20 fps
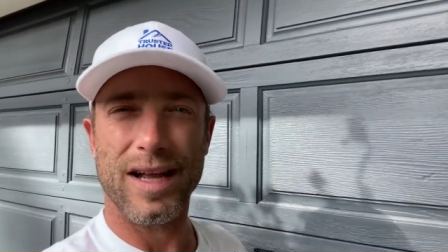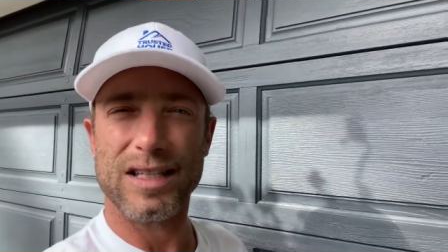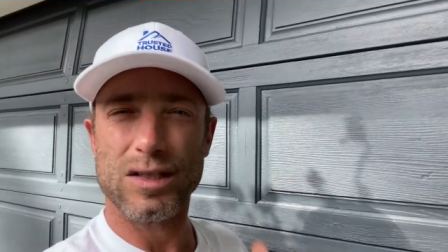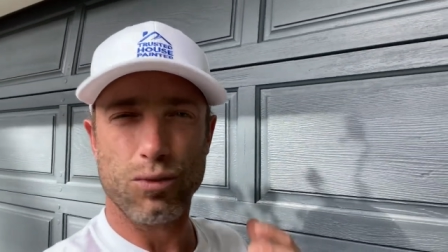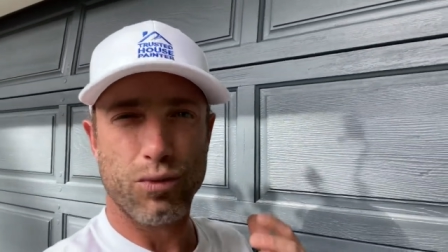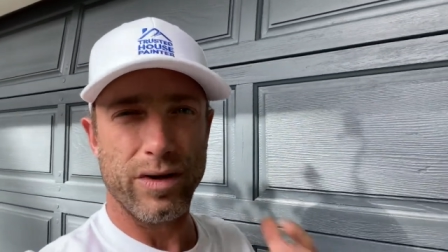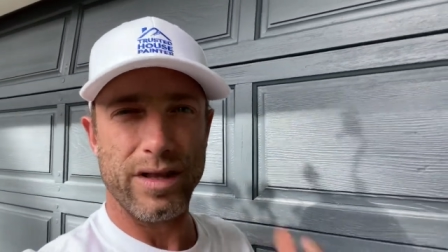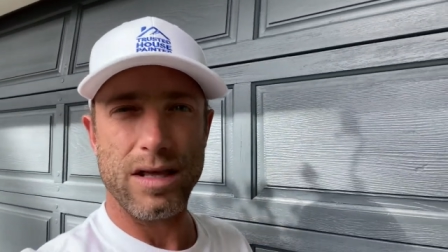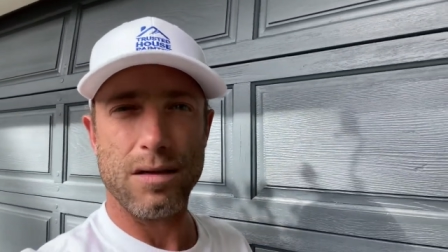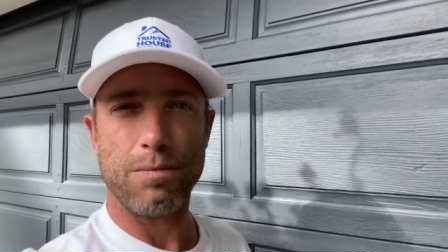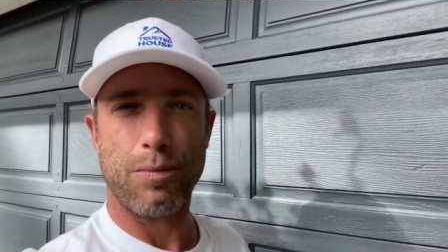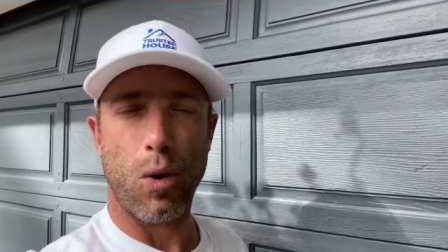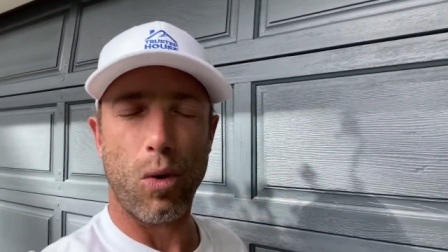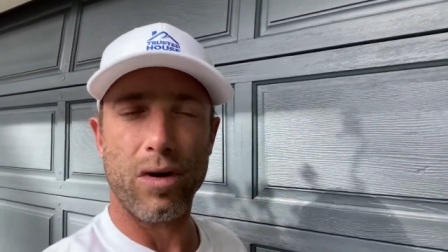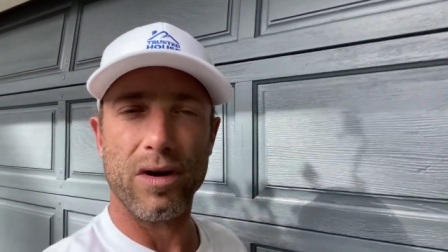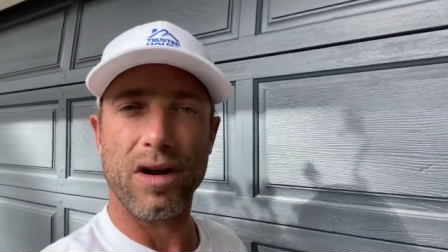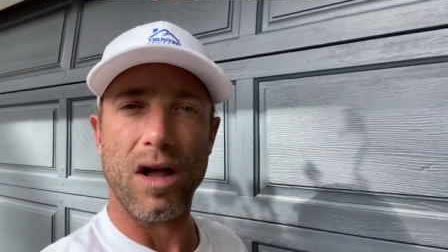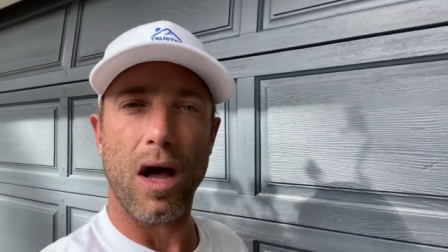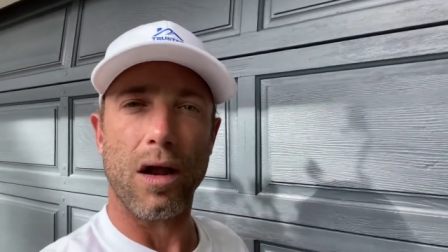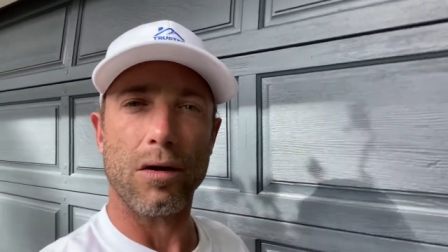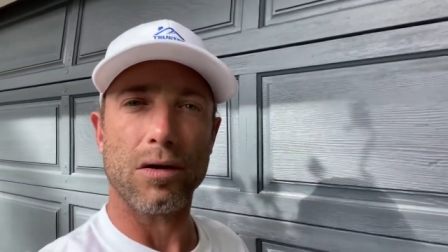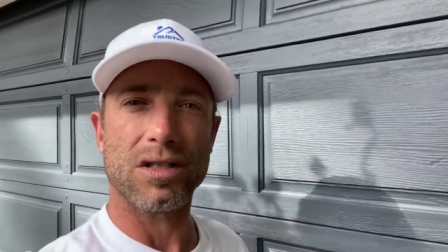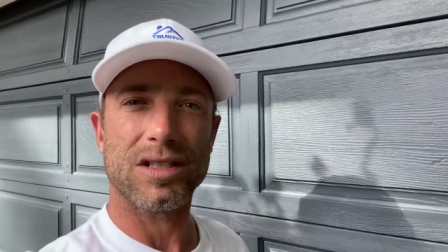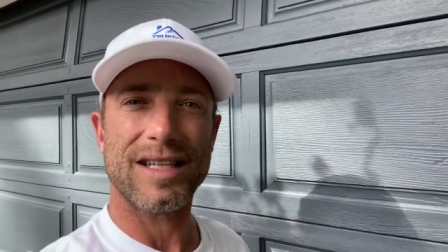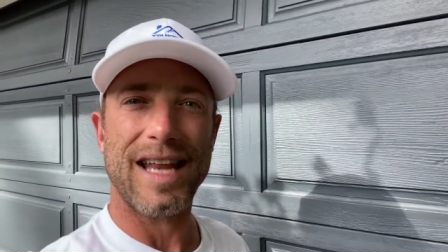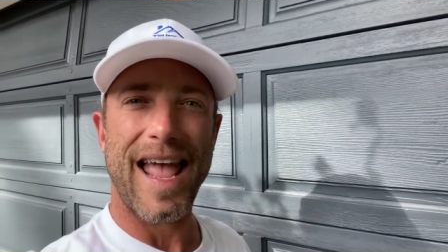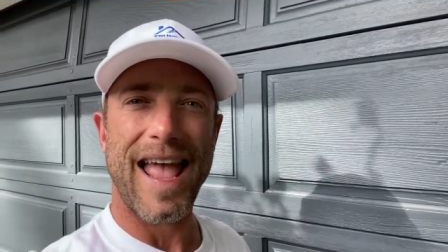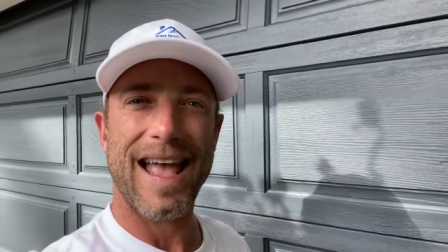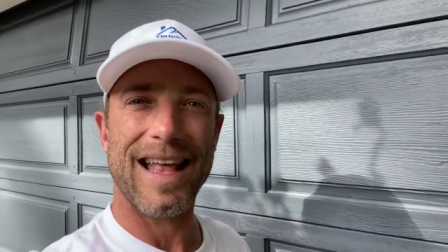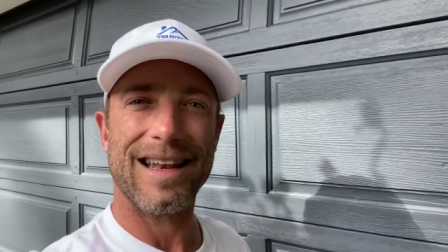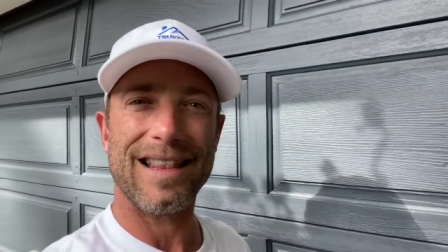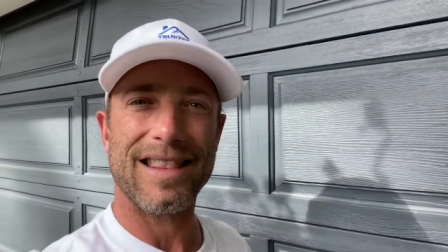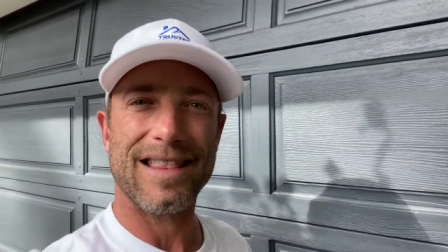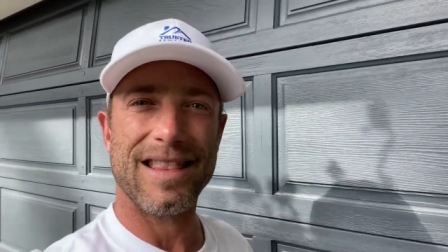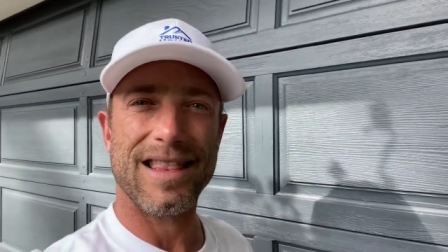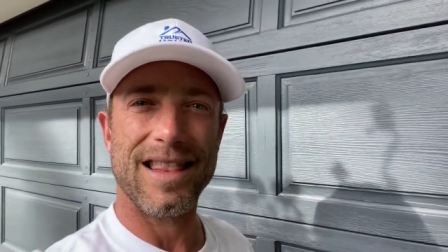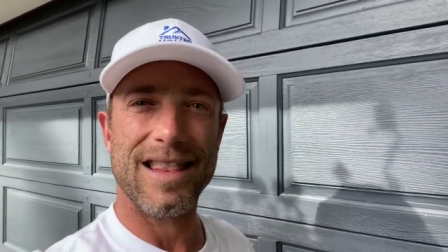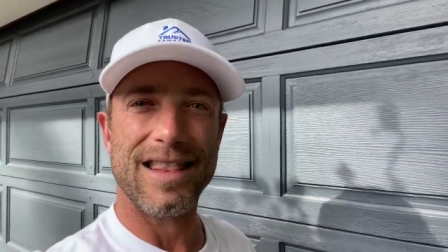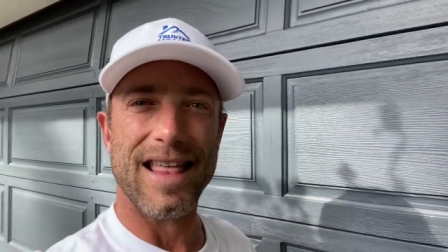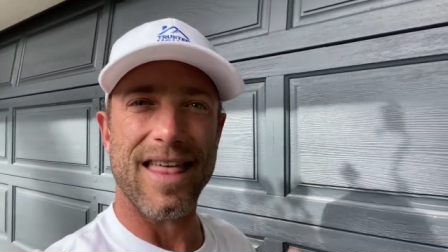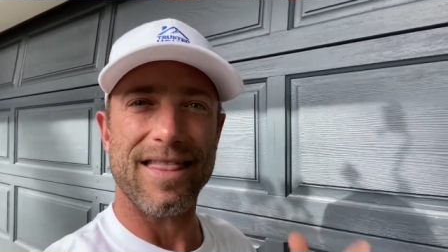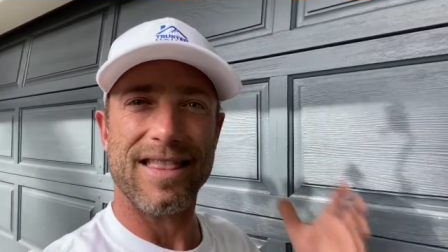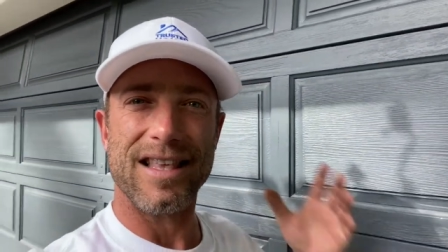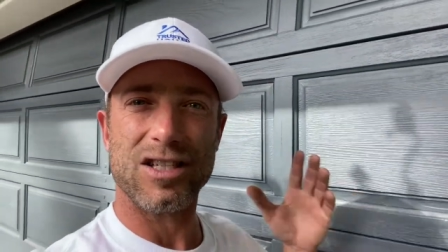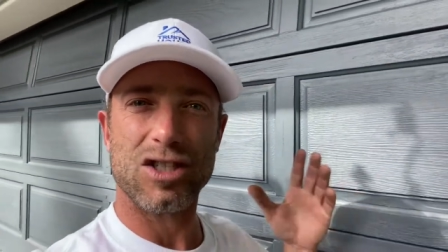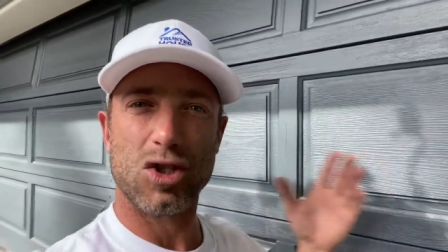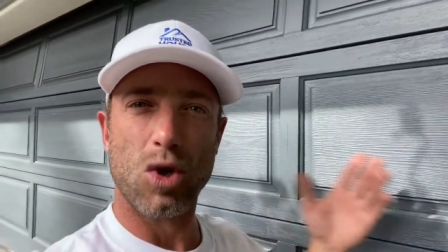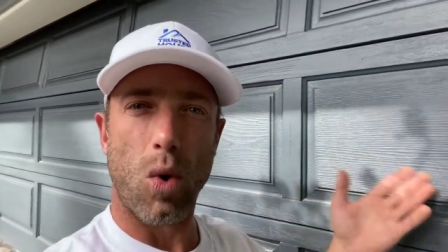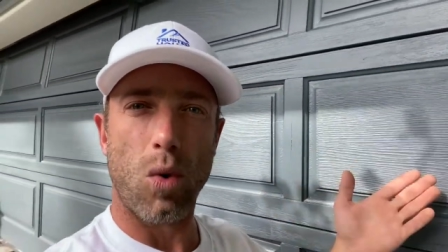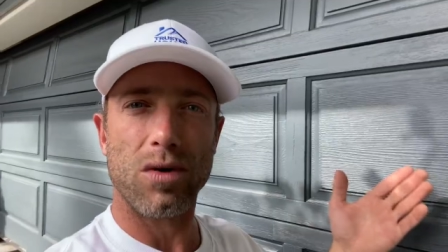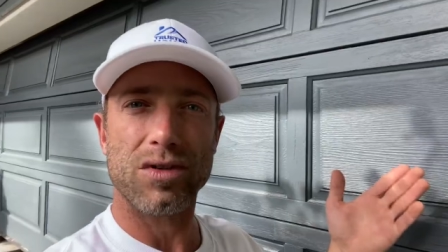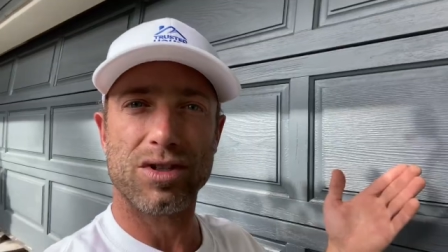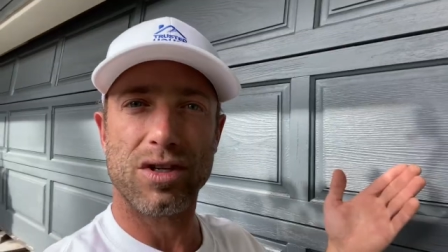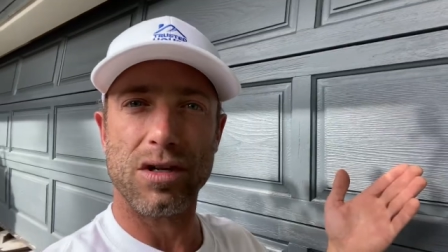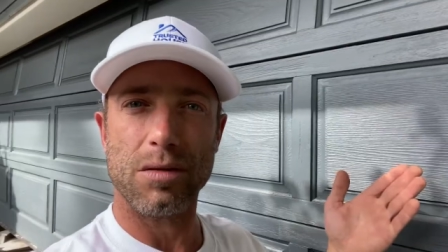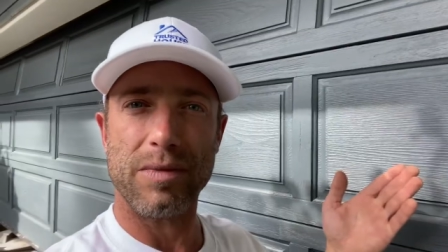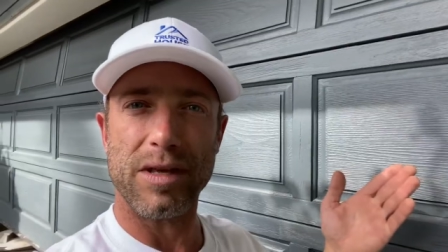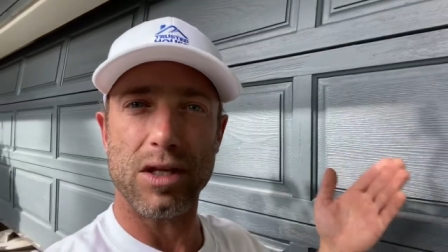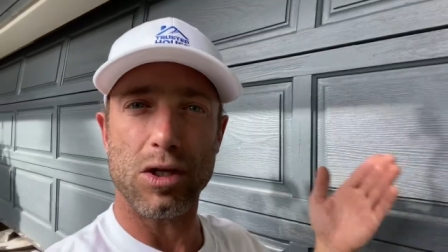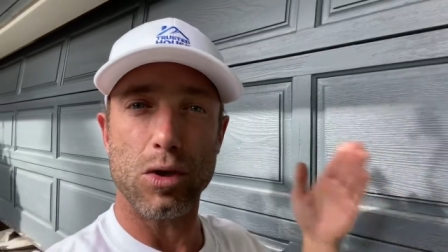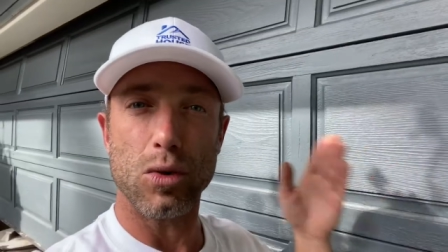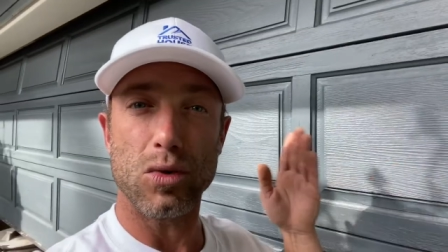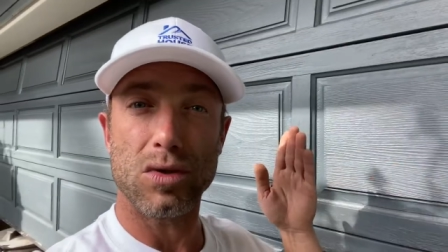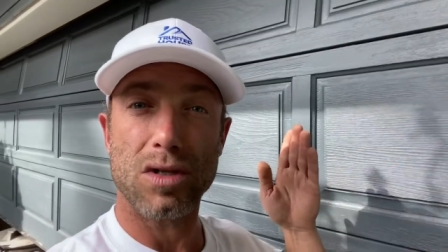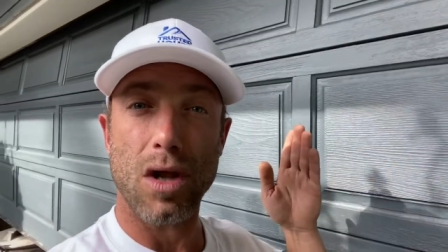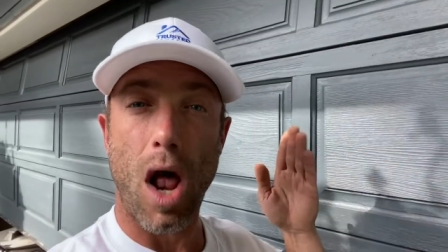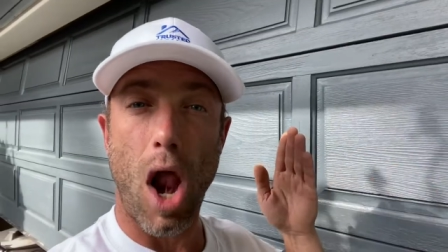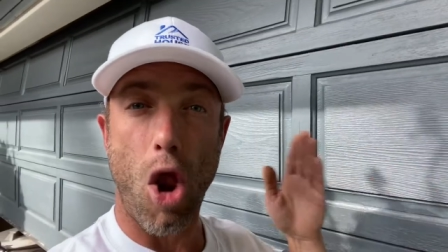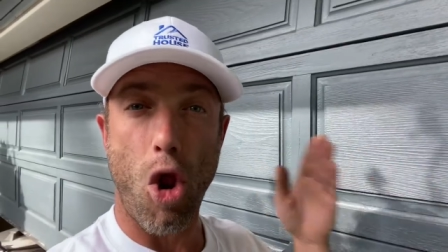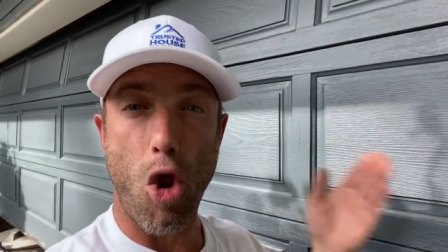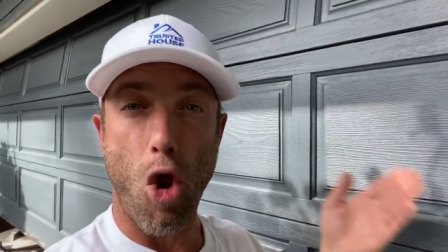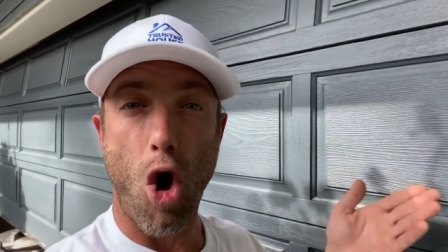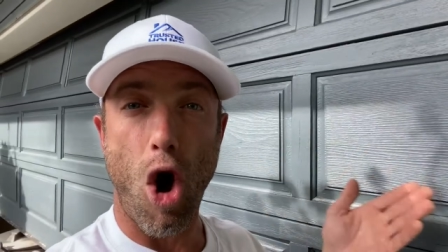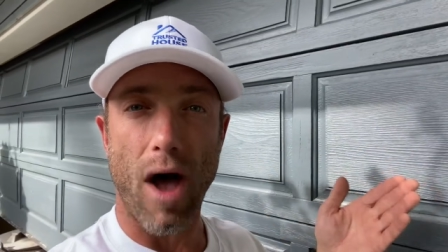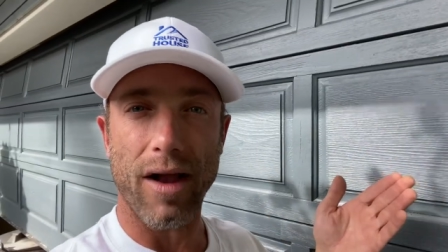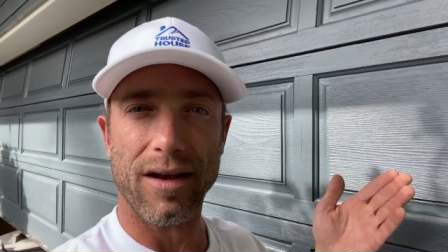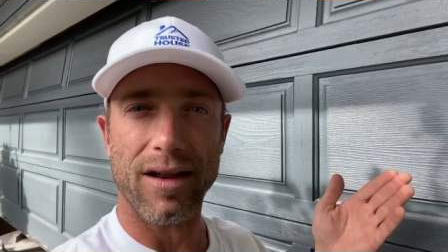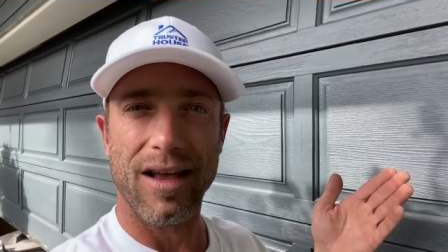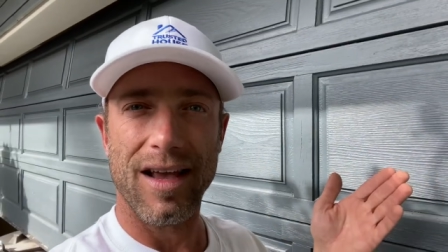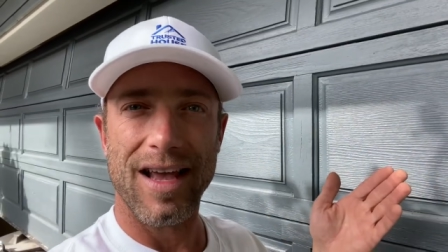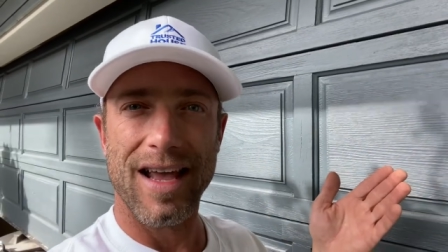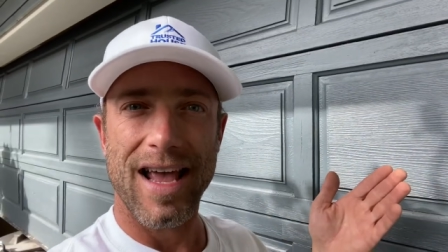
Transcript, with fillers: it's really important to understand that this door is going to be used a lot,